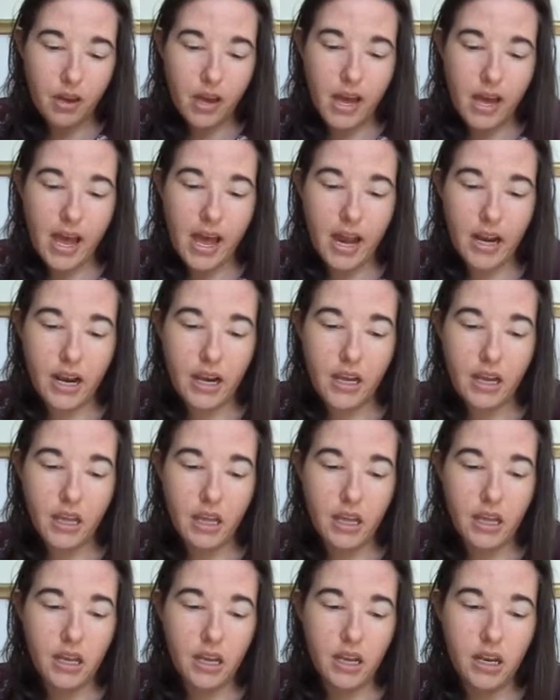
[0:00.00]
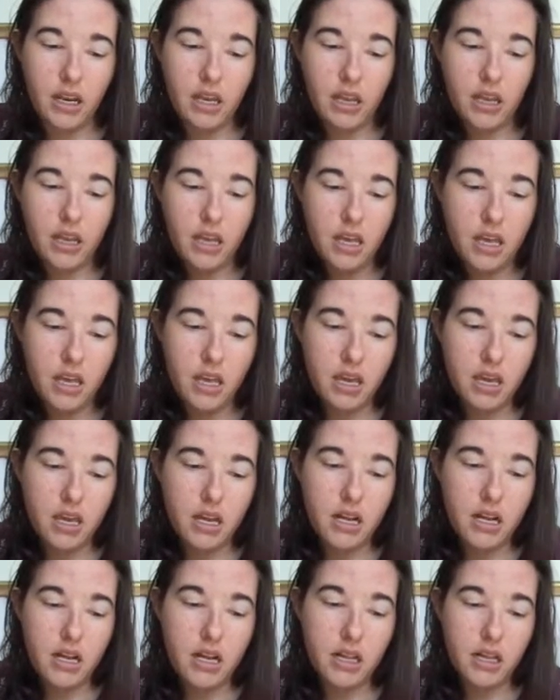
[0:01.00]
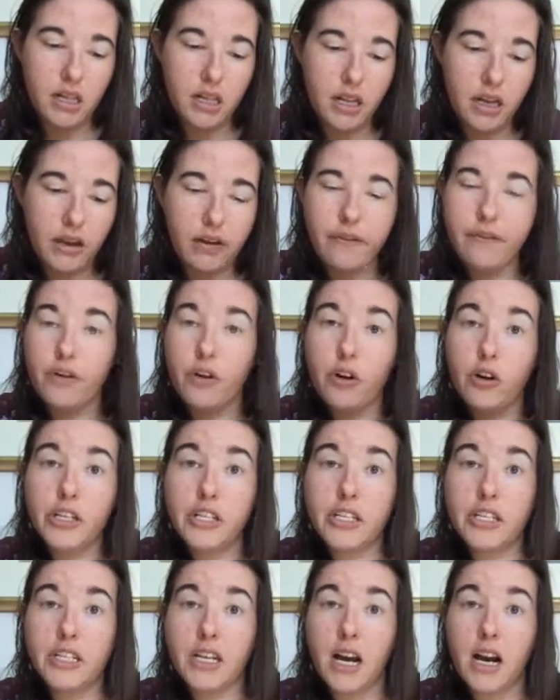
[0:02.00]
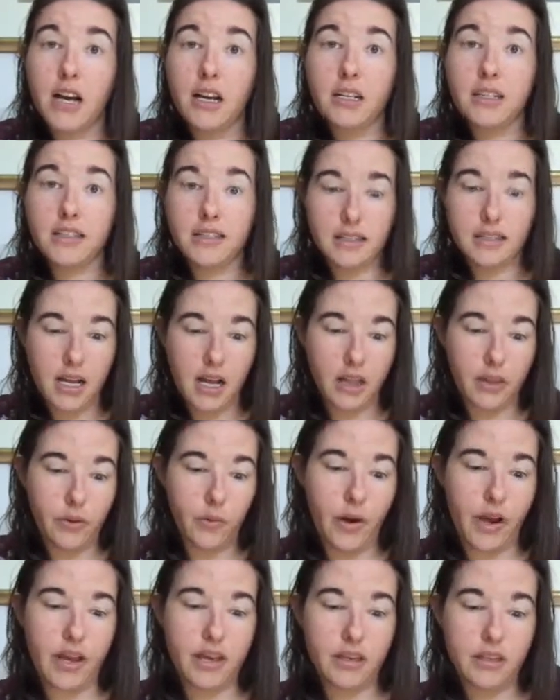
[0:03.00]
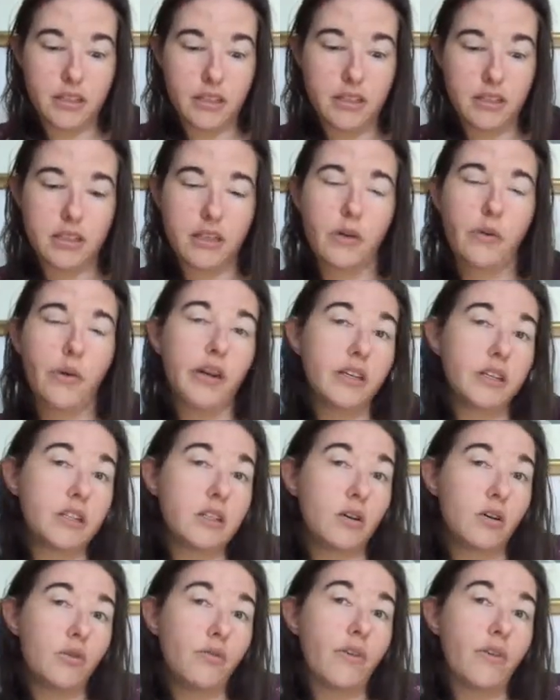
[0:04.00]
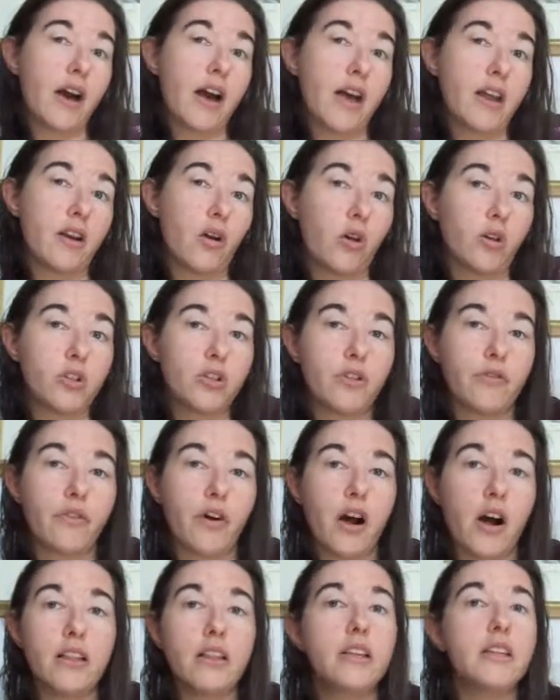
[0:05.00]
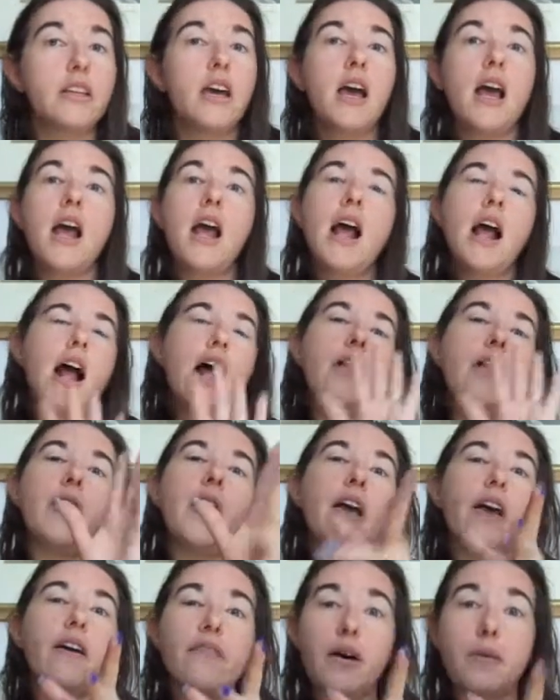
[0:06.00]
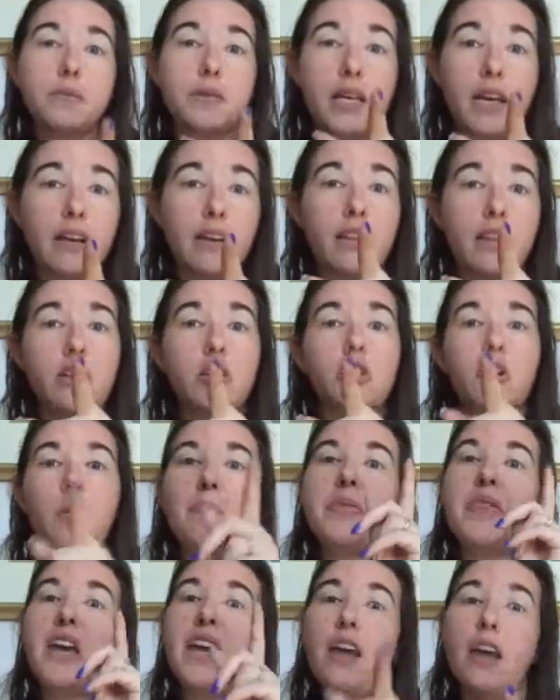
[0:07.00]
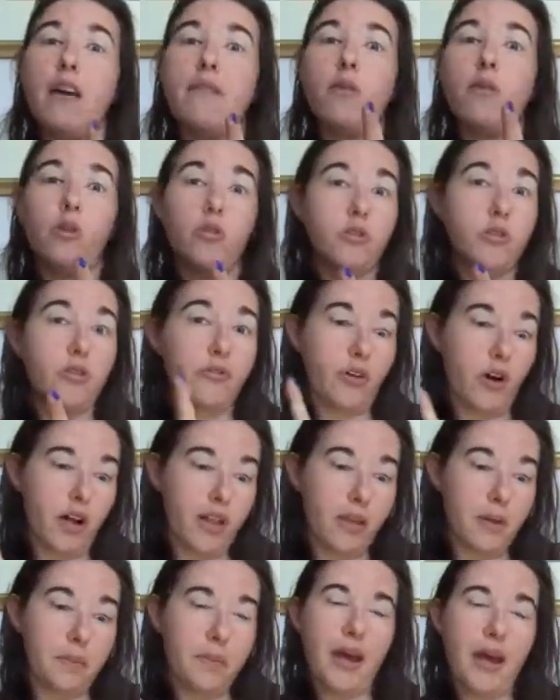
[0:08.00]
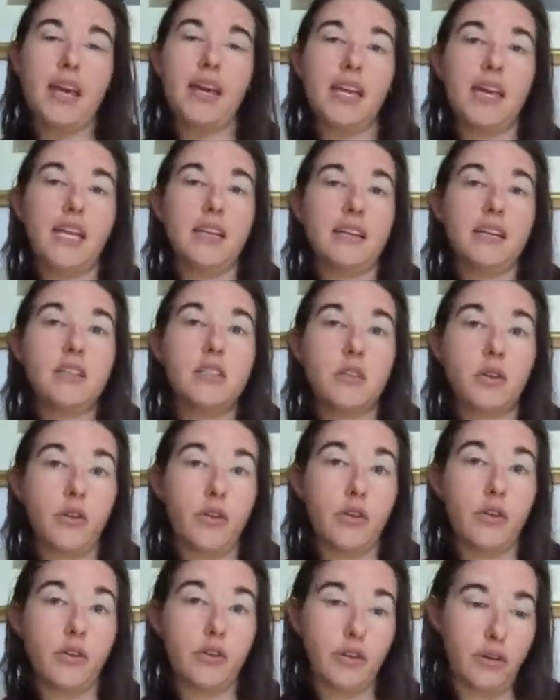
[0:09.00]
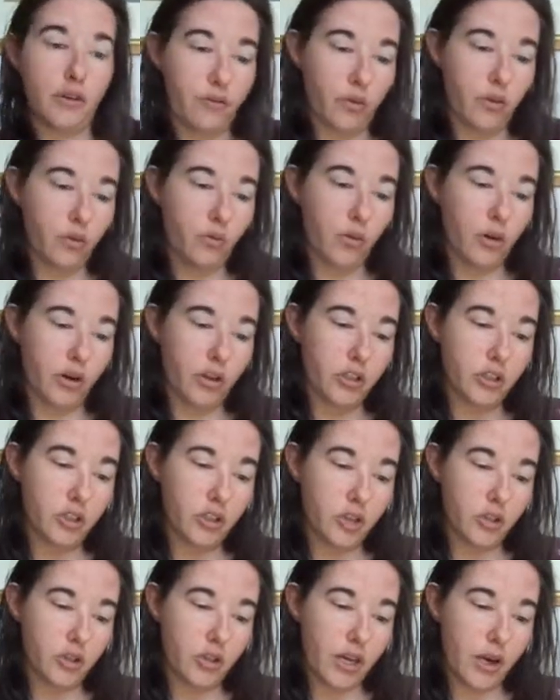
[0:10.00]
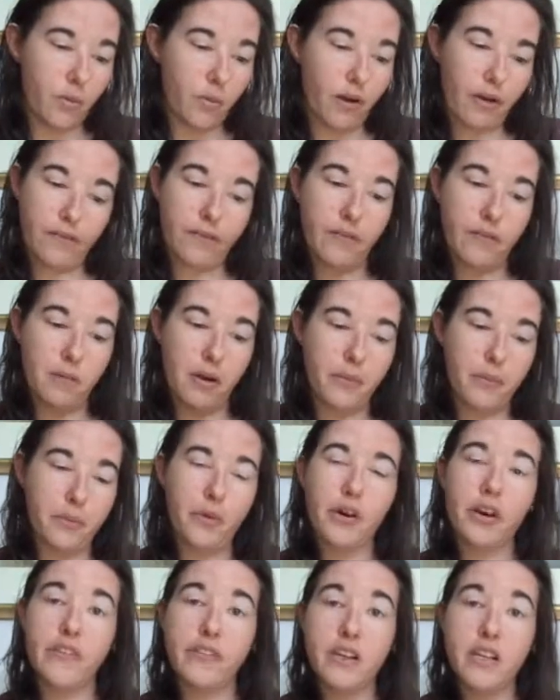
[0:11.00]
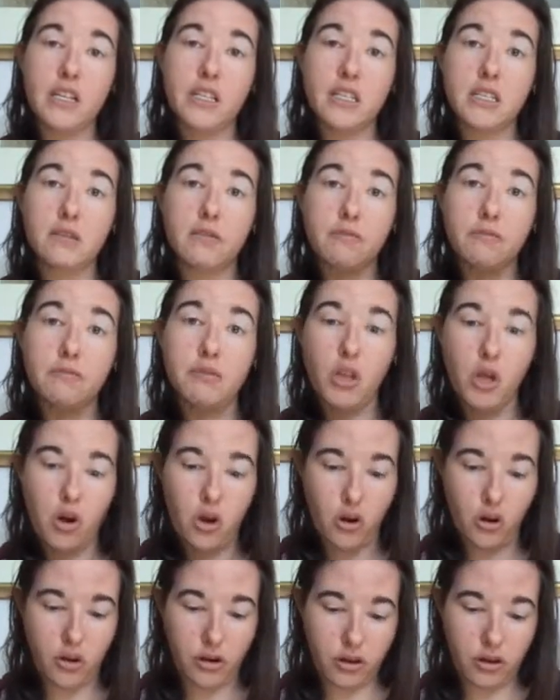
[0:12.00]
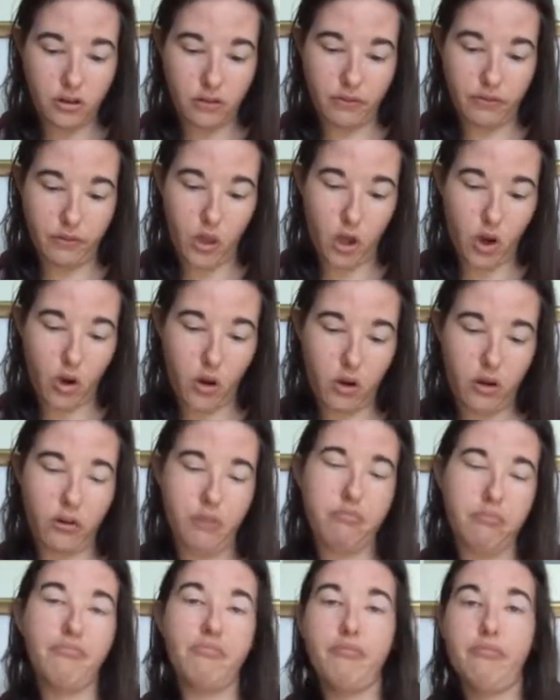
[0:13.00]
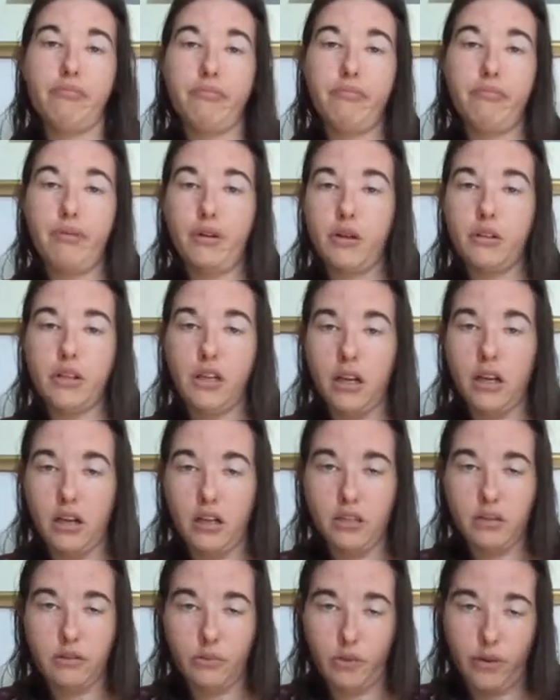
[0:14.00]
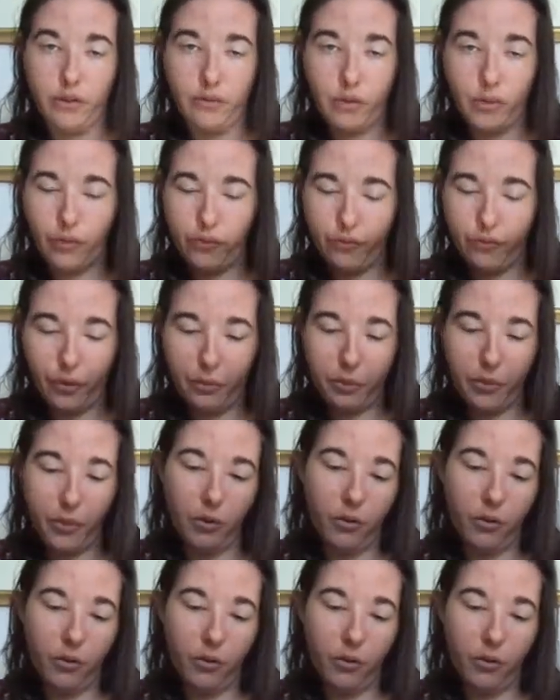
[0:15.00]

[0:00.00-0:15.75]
I had it in the Cloud Forest Yarn colorways Quicksilver and Ultraviolet. They have updated their shop. They have Ultraviolet back in. So if you wanted to do that one from my previous vlog, podcast, whatever the flip